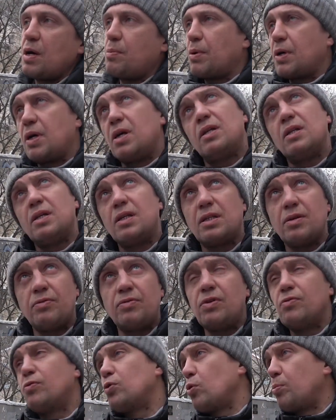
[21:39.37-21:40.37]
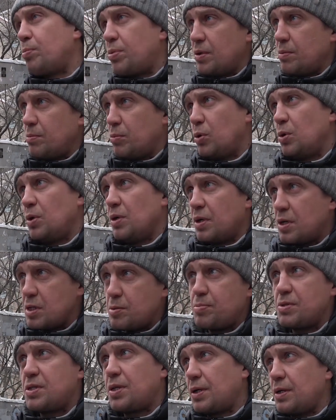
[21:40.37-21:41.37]
That's why EVs are popular
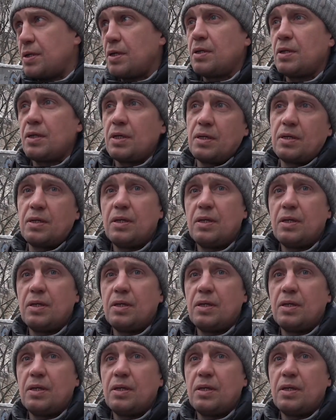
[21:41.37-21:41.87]
in Europe.